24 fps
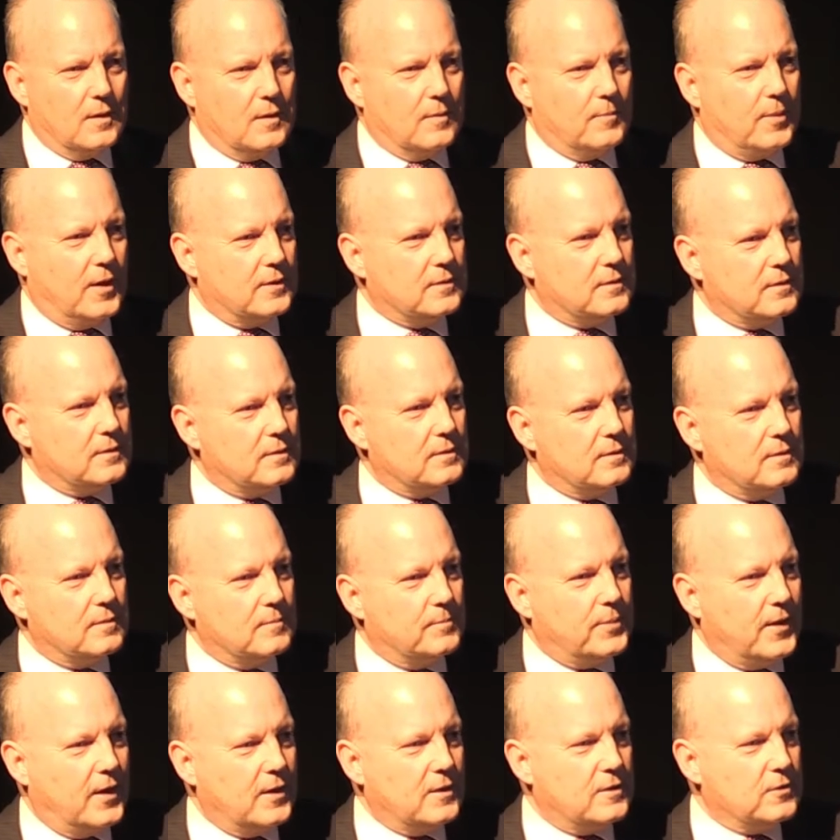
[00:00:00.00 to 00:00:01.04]
But
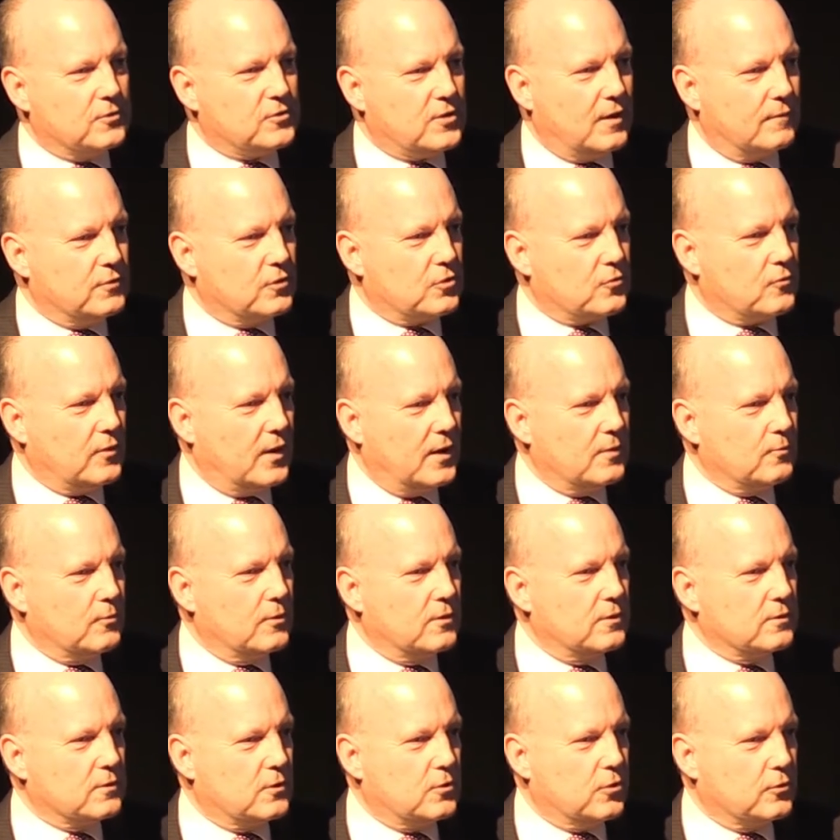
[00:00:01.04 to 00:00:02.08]
bankers have this great
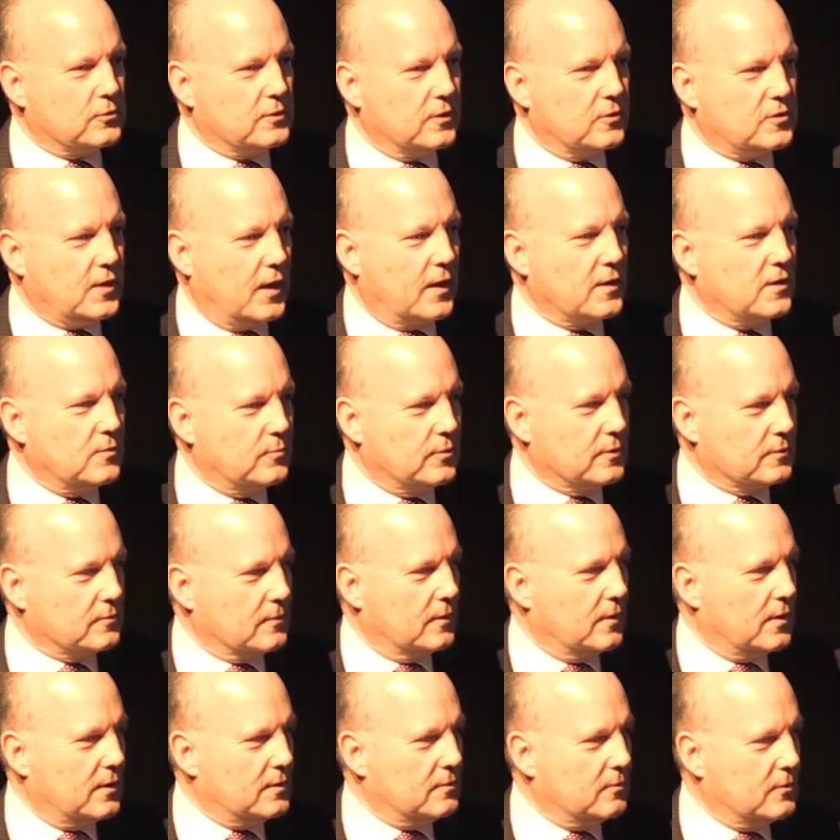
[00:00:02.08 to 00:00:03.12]
word called entanglement,
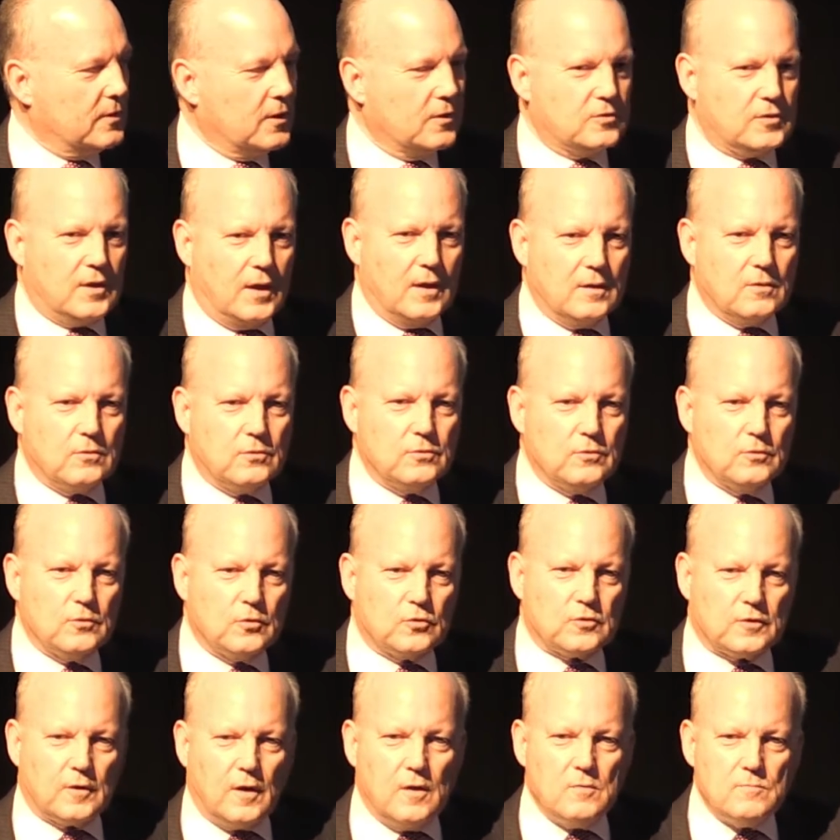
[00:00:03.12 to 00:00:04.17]
right? We entangle you
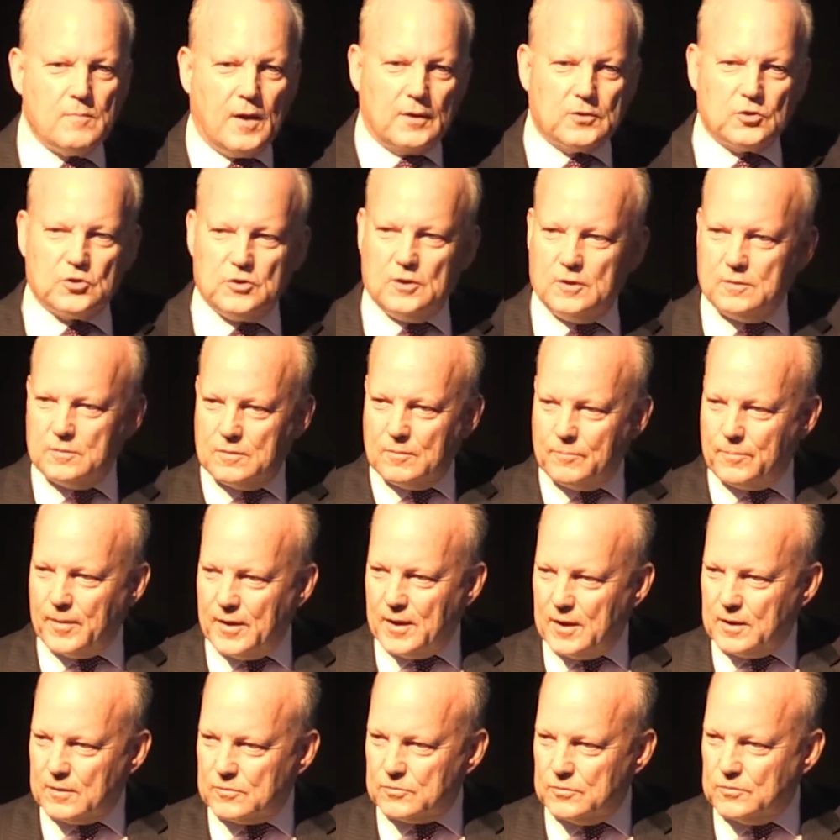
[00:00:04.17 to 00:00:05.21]
so much in the
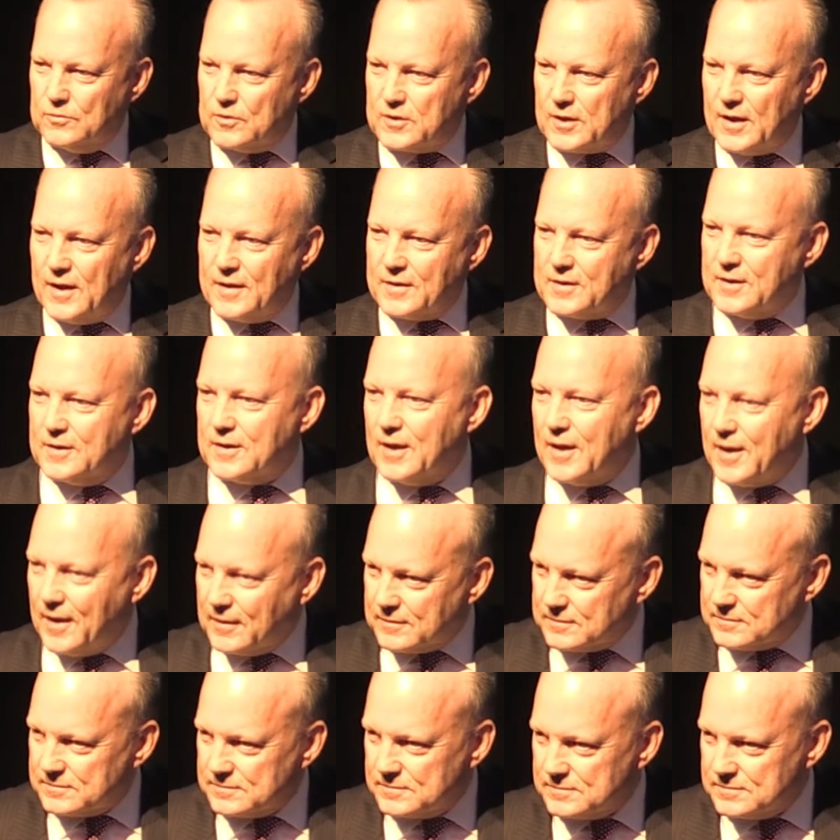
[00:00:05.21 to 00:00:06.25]
bank that you can't get
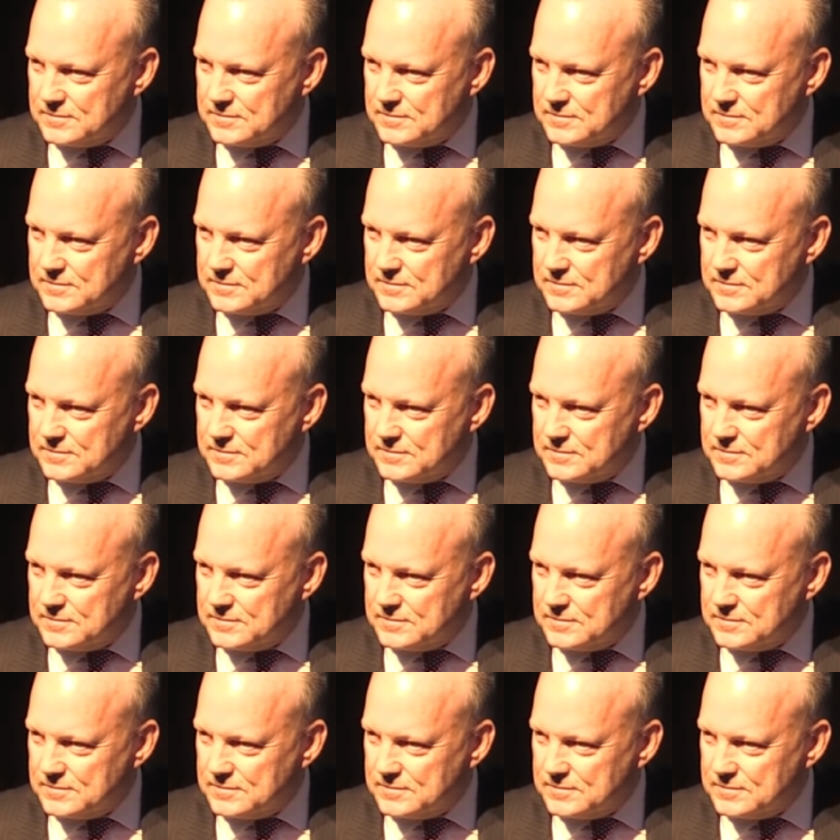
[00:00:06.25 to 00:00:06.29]
out.